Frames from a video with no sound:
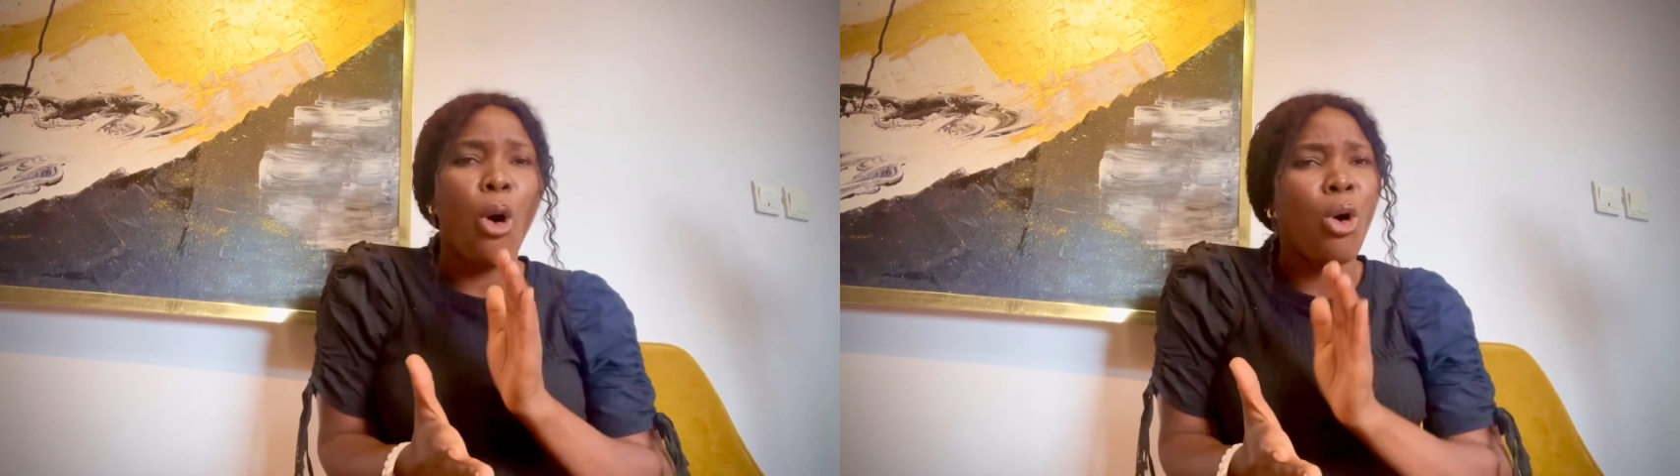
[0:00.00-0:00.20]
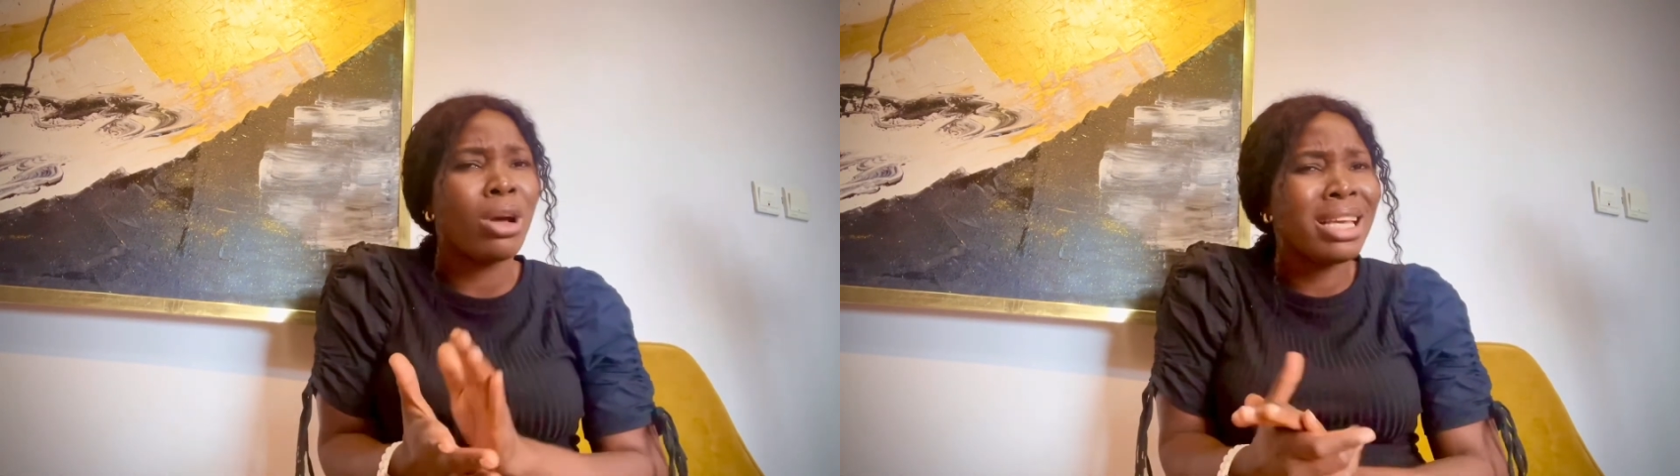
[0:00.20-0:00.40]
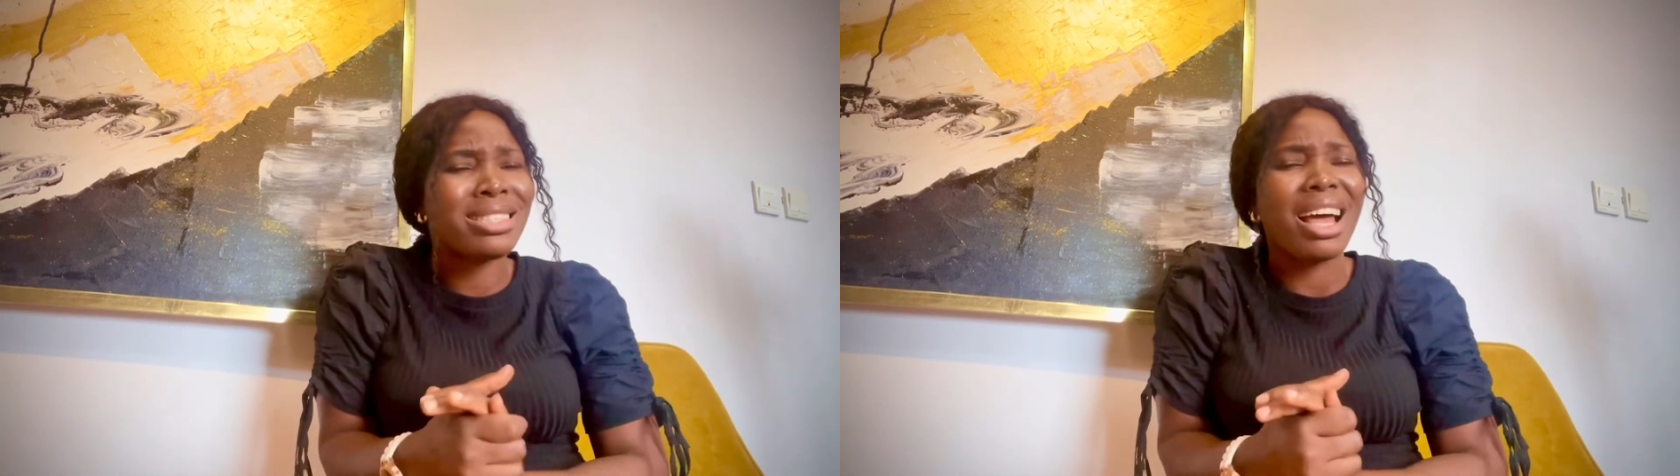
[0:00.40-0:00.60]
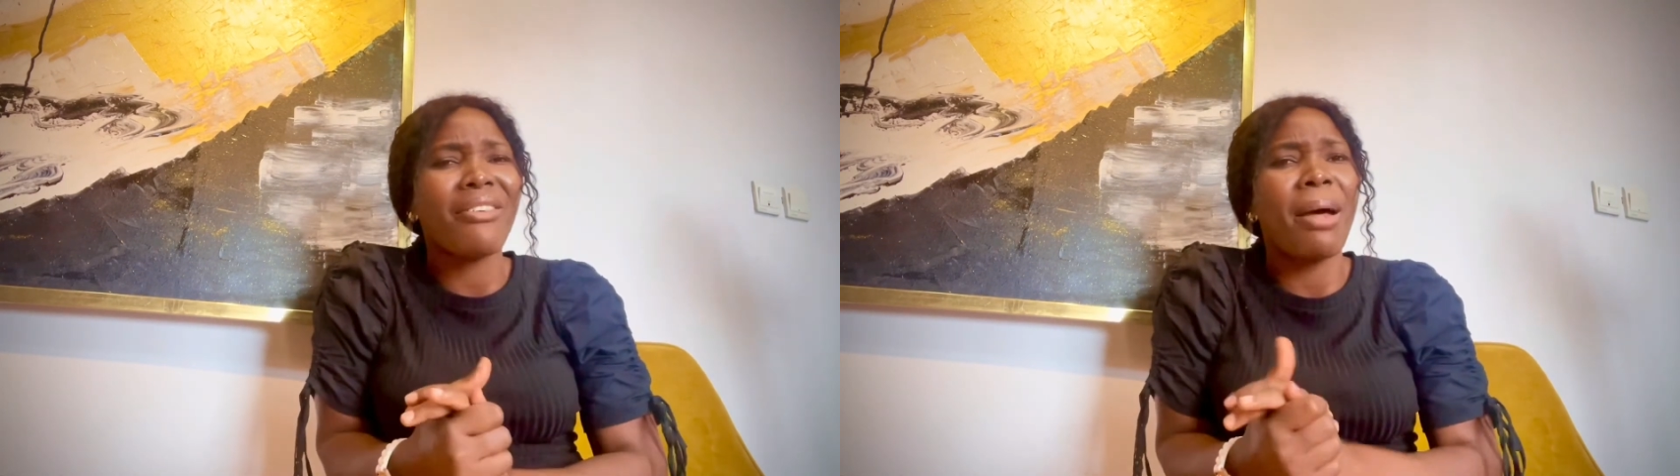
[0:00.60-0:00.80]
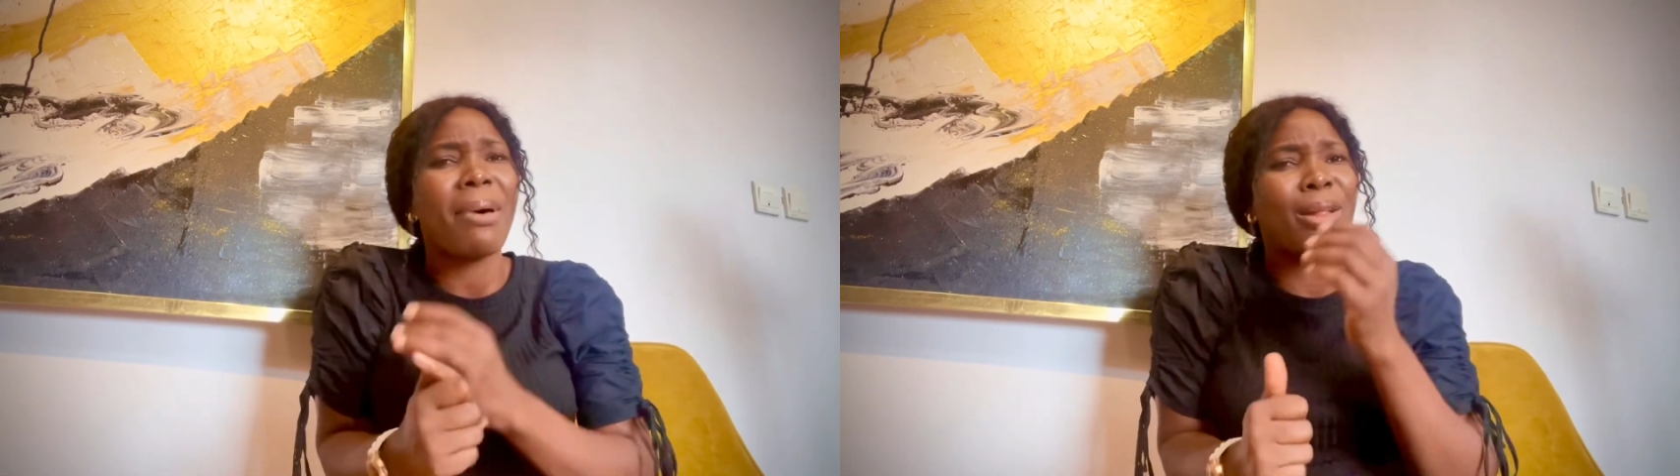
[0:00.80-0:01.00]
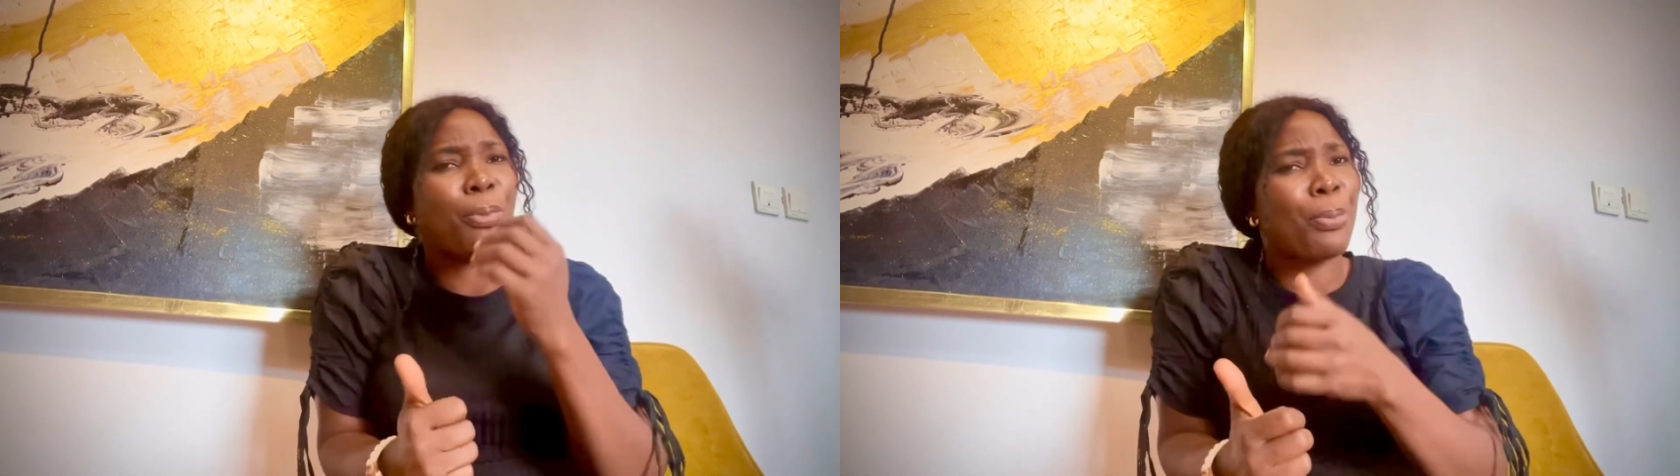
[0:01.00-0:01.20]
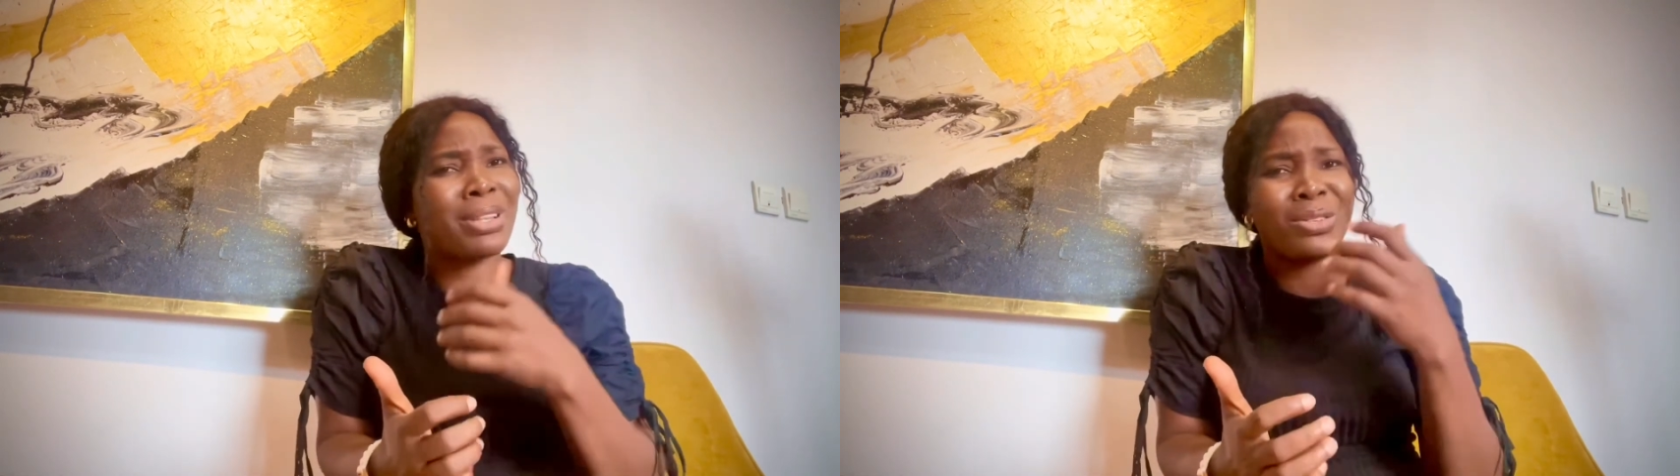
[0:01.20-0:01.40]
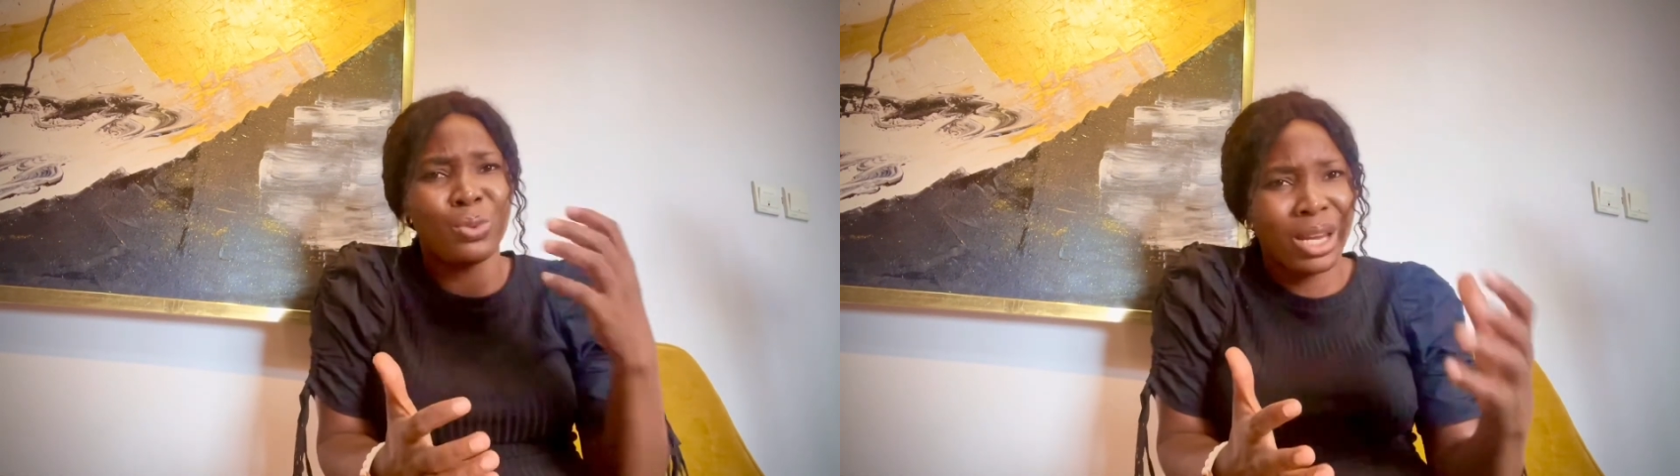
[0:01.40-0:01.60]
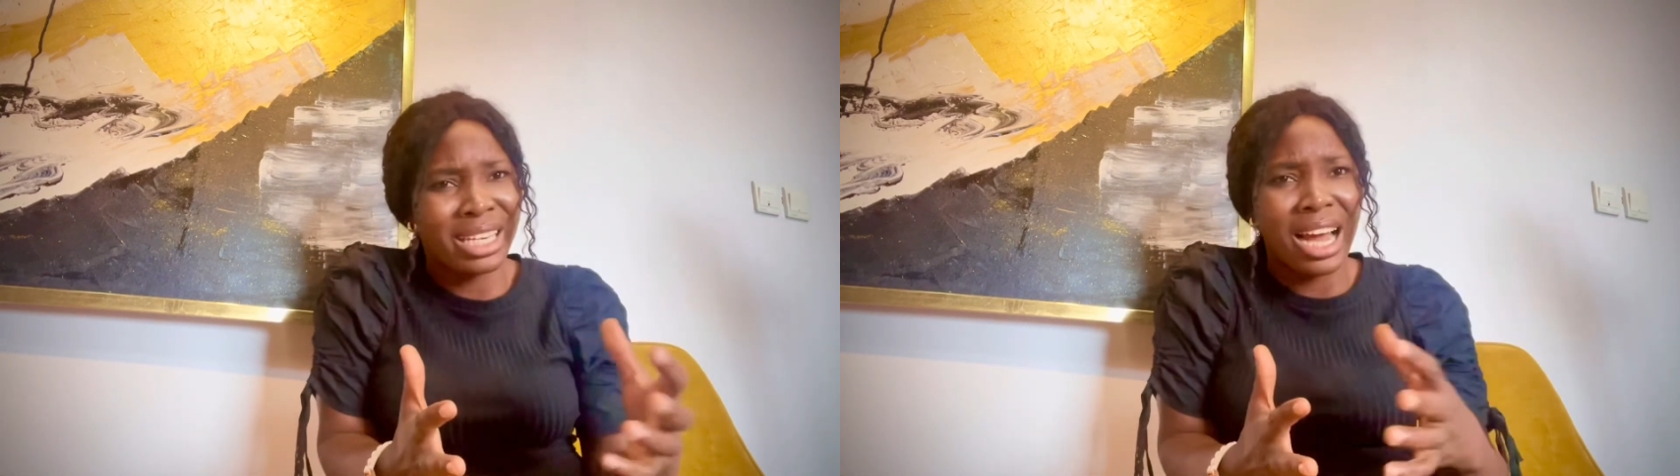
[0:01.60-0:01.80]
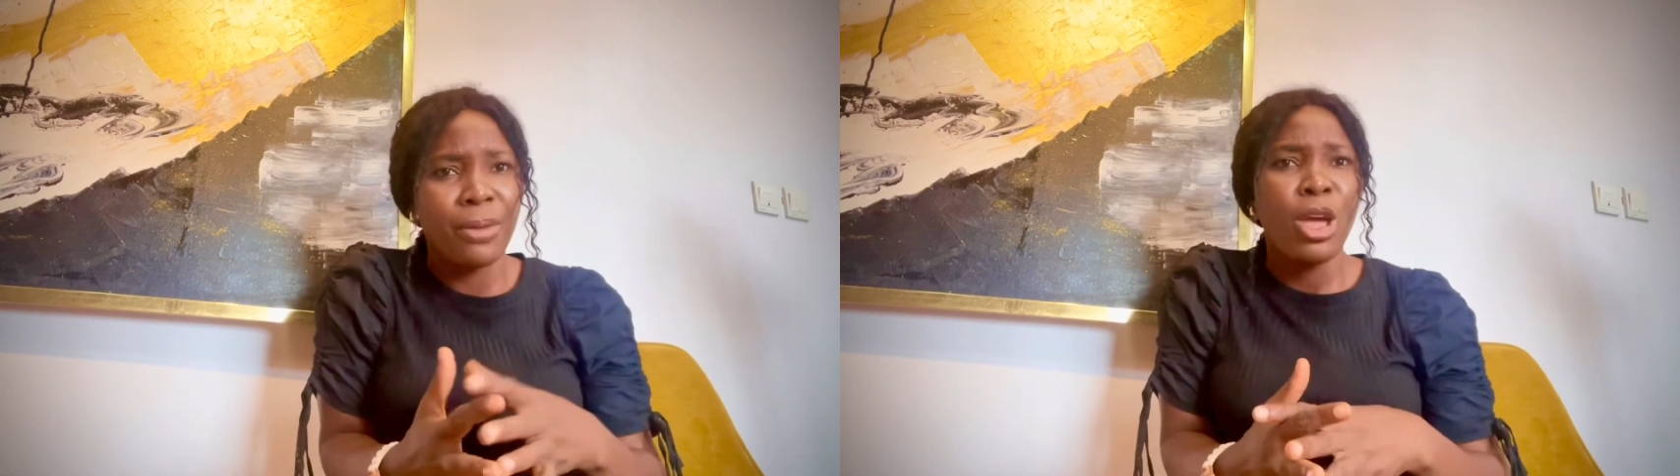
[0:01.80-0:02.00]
or Instagram at propatiradar.